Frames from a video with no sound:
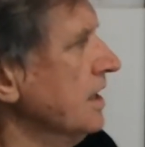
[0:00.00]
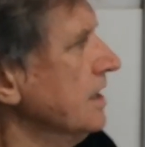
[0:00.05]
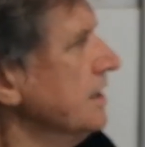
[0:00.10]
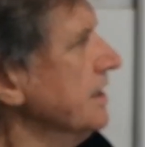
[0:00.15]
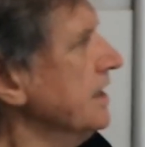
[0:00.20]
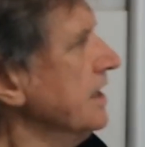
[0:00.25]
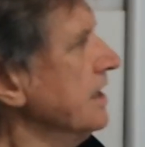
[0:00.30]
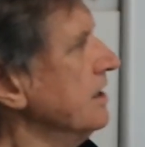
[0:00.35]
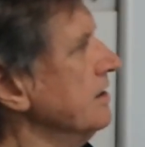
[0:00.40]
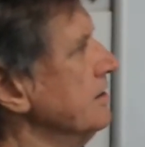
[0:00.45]

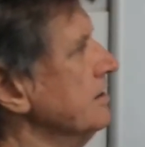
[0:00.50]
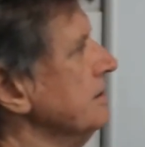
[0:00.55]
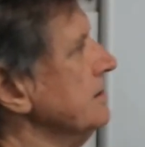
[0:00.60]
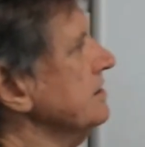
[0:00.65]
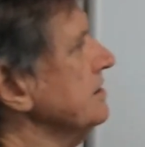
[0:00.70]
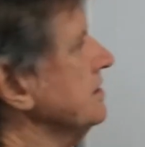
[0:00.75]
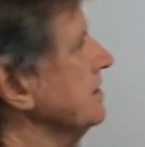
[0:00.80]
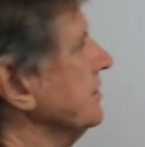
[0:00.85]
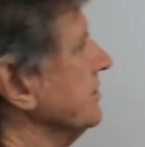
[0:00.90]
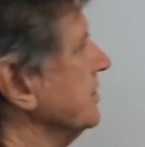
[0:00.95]
Now
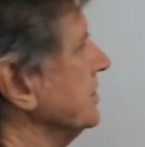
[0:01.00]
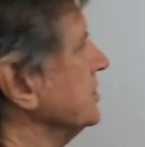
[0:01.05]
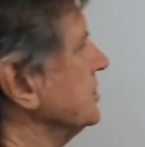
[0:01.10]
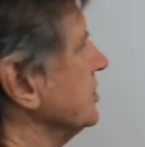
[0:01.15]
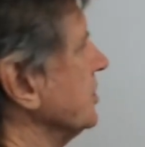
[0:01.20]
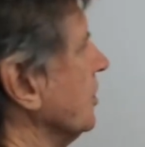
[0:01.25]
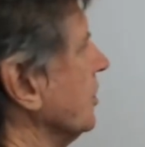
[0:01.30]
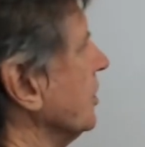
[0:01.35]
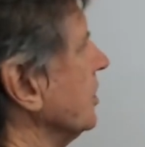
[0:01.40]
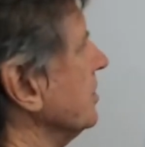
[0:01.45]
the
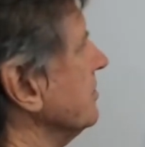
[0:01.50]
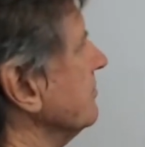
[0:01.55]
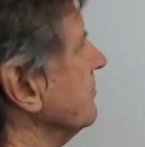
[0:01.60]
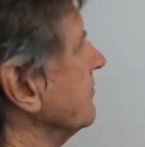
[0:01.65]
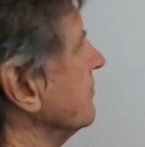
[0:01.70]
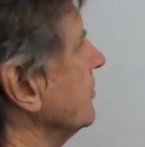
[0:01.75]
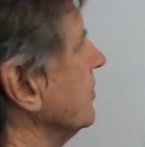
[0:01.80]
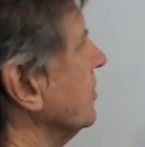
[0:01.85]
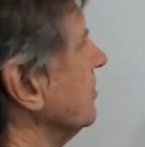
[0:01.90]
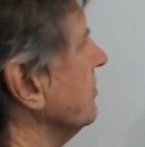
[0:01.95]
time
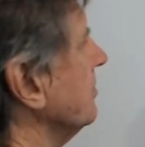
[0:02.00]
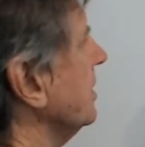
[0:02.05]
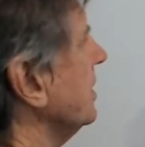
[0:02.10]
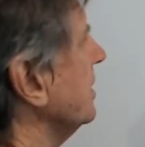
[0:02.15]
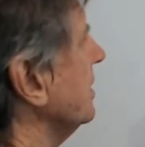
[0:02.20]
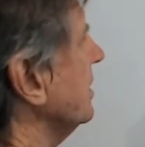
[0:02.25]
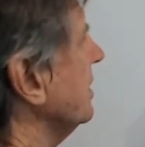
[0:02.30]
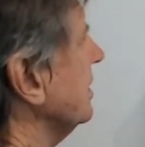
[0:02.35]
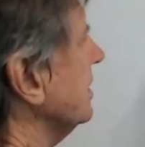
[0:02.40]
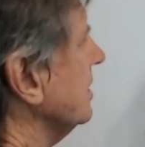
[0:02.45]
from
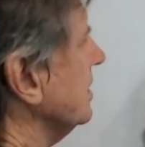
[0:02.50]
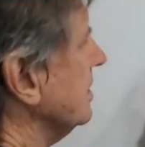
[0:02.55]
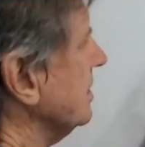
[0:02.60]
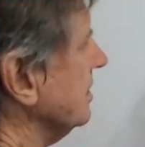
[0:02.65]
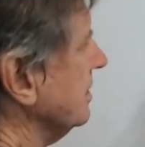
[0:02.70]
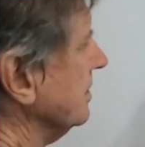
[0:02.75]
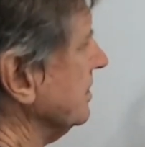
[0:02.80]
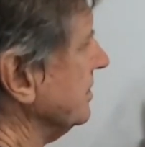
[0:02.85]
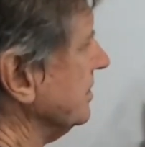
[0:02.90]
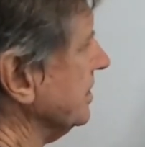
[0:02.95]

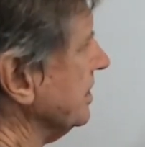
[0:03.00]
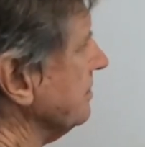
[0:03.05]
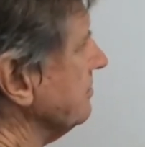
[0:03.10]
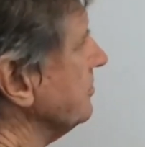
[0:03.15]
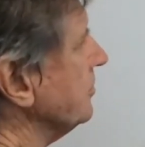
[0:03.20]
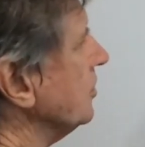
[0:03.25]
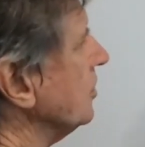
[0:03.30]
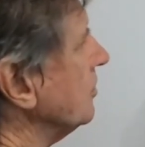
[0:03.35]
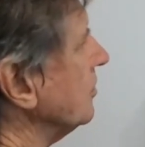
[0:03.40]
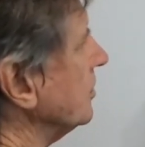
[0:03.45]
the
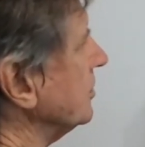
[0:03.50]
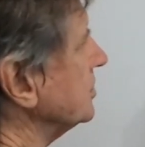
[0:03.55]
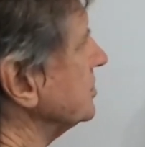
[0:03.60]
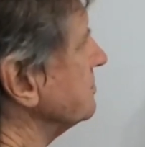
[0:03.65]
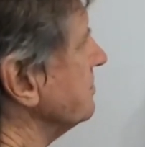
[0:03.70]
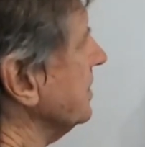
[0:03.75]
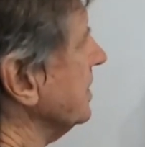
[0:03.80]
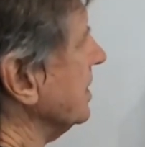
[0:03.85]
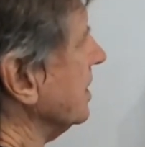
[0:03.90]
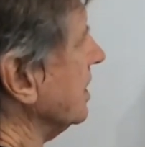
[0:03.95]

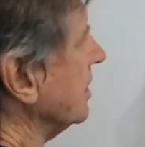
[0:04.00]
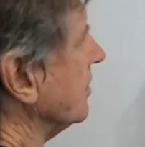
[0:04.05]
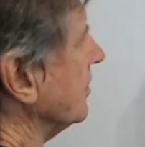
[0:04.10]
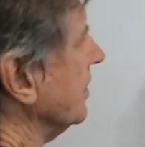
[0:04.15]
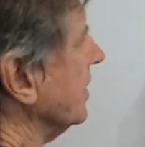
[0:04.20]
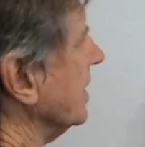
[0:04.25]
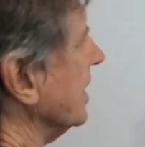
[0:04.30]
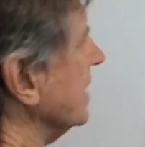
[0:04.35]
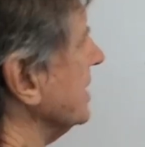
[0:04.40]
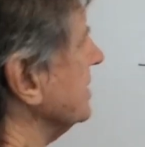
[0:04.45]
muons being
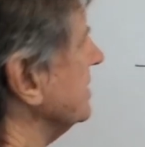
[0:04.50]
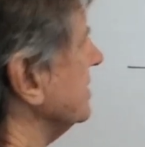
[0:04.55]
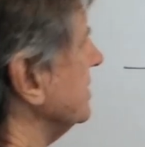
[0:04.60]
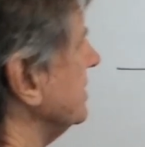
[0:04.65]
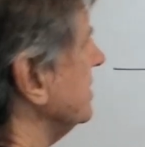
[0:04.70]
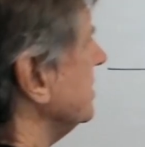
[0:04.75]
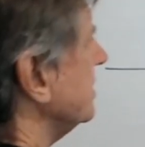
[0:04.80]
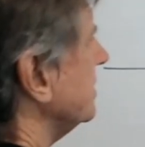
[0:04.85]
created